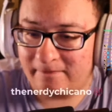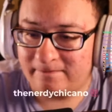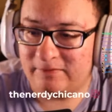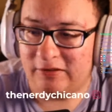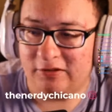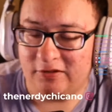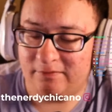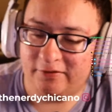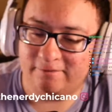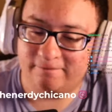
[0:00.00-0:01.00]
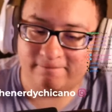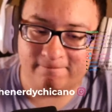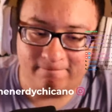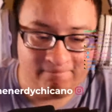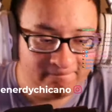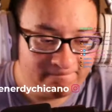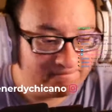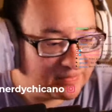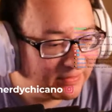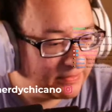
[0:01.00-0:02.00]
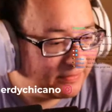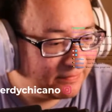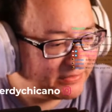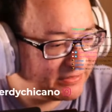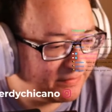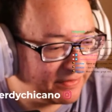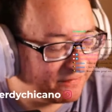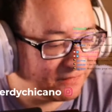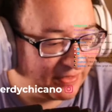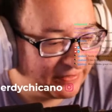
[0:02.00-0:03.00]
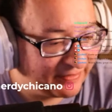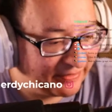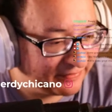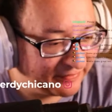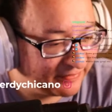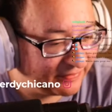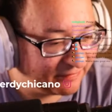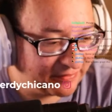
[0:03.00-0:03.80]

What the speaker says: Oh man. Let me see if I can find anything.